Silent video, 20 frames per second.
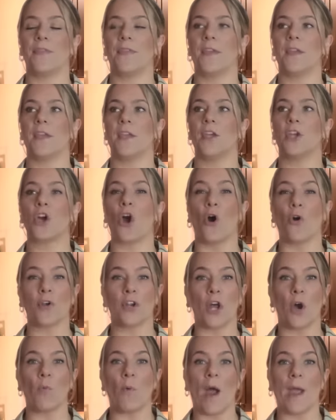the
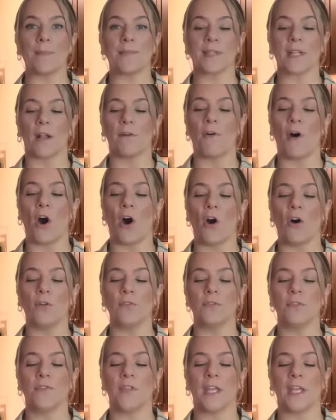coconut wipes that I've
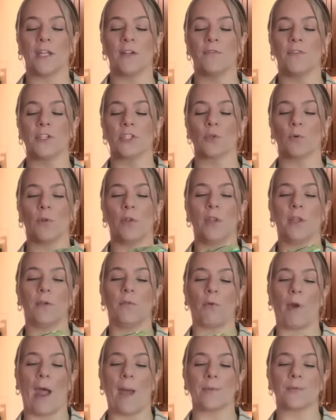hauled, the individually
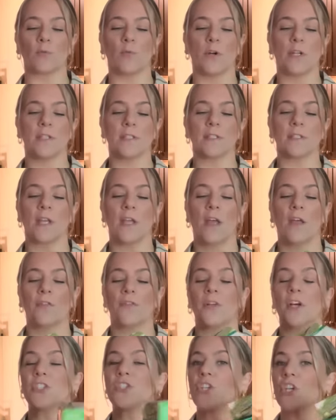wrapped ones,
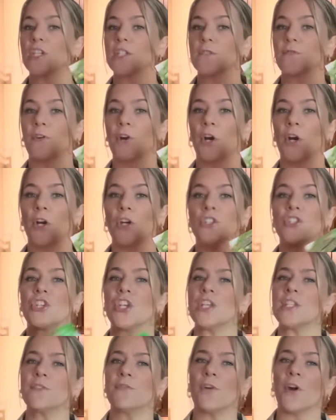the Just For Her.
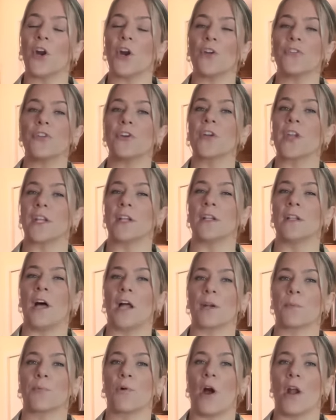Just For Her, they're getting a
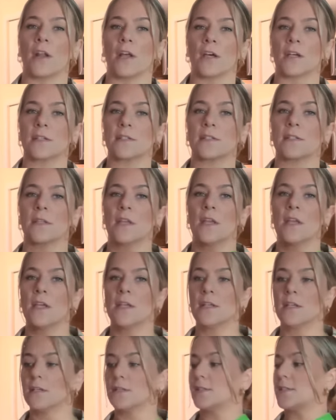lot of products.
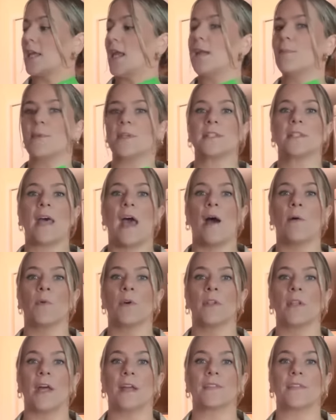Same as that
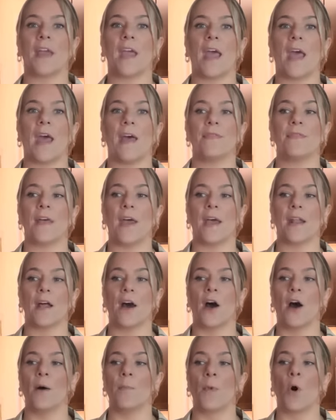one, like they had
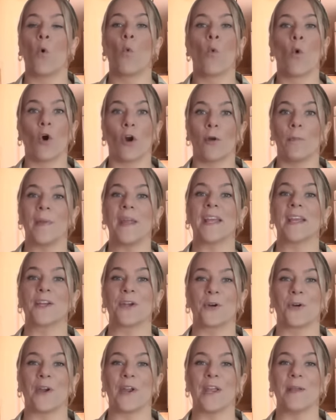that warming
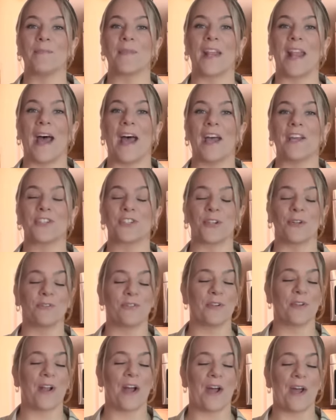cream that I showed
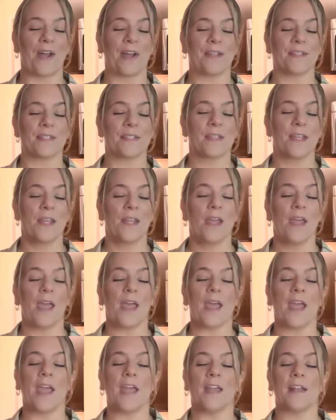you guys,
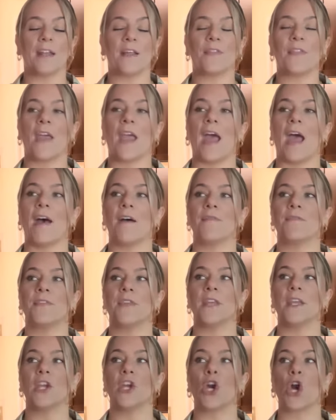and they have
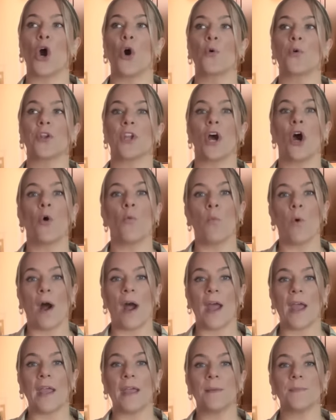the coconut
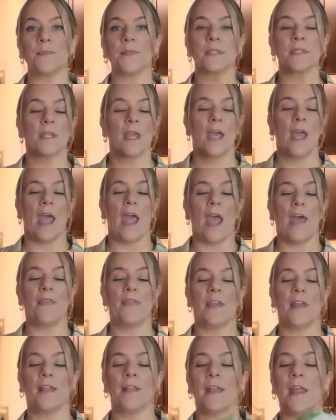wipes, and
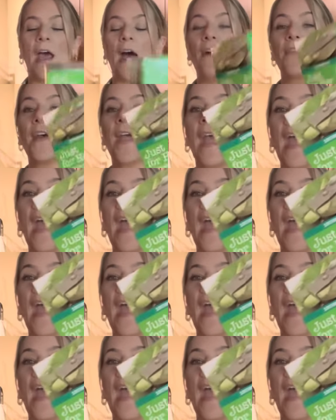then now they